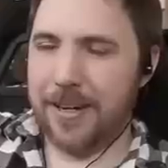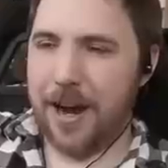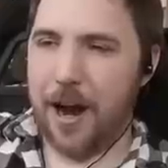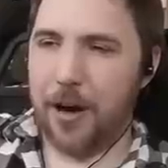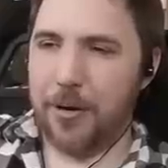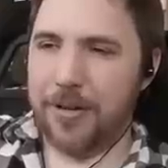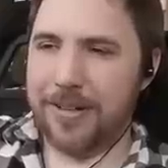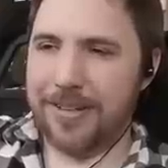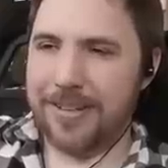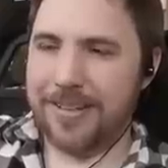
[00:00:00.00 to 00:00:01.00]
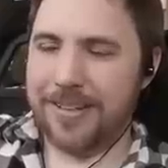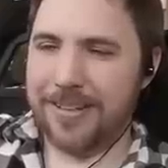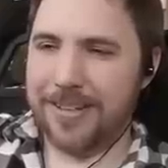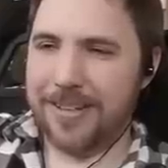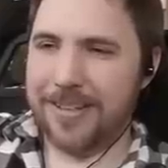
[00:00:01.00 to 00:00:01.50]
Oh.
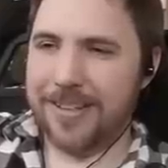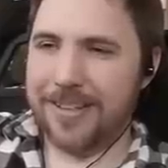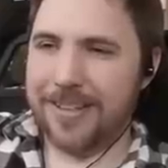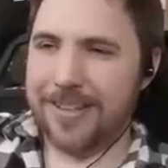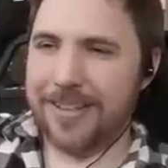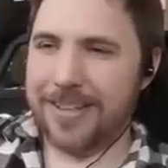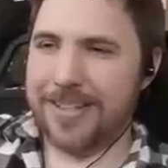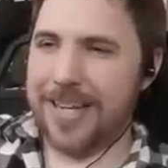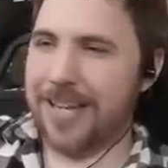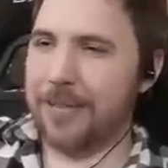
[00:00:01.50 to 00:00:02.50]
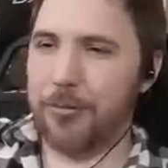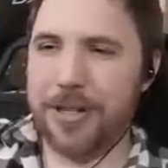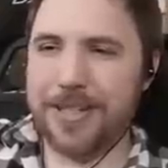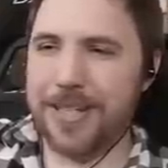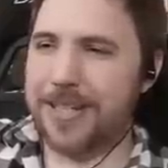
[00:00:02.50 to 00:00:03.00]

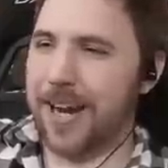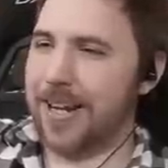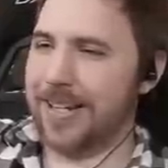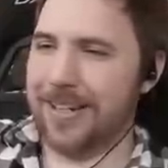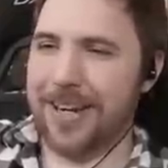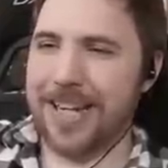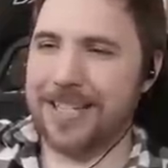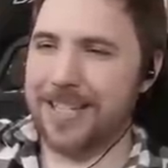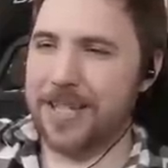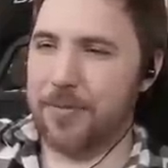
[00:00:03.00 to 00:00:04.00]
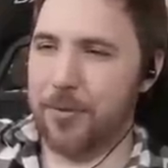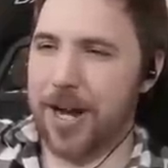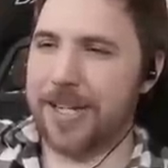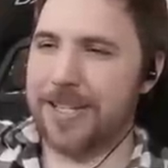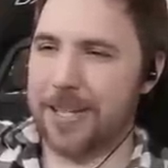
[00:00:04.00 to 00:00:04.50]
What's the duck do? It's just
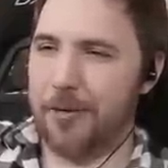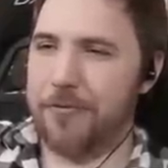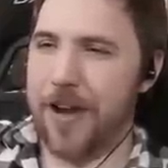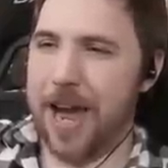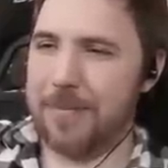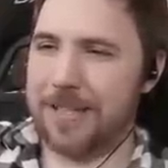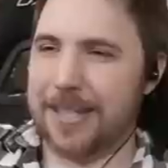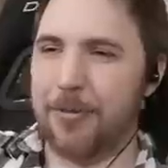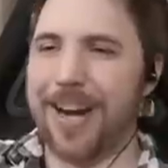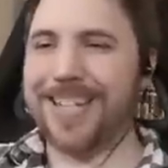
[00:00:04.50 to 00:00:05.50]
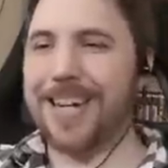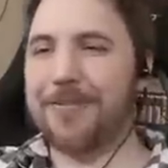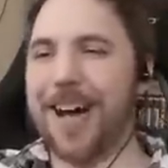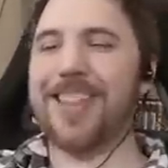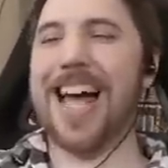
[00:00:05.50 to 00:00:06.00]
running so fabulously. Why does it
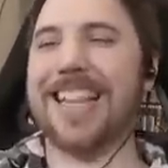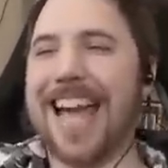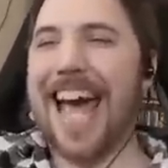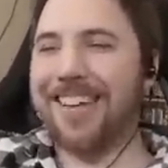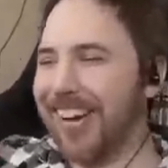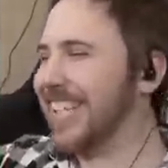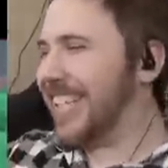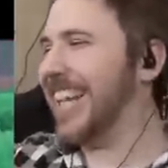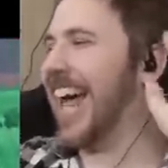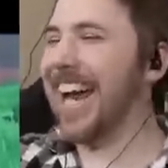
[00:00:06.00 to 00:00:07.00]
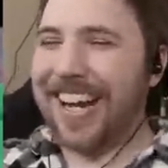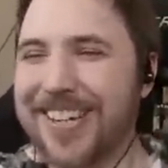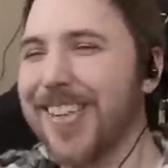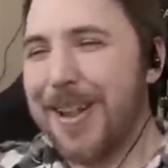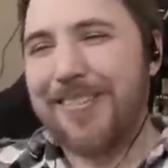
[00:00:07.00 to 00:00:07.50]
run like that? Why does it like
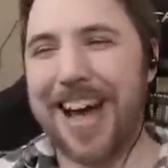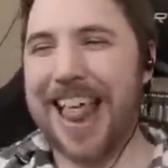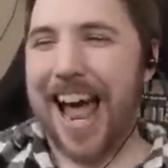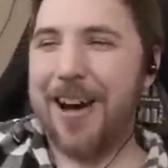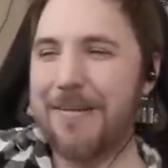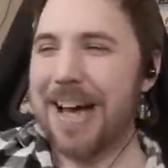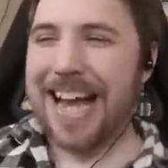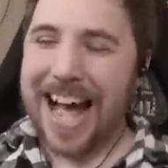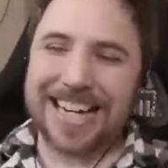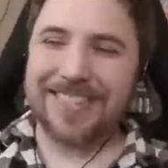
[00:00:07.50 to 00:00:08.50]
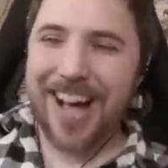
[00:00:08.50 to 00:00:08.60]
run like, oh my god, come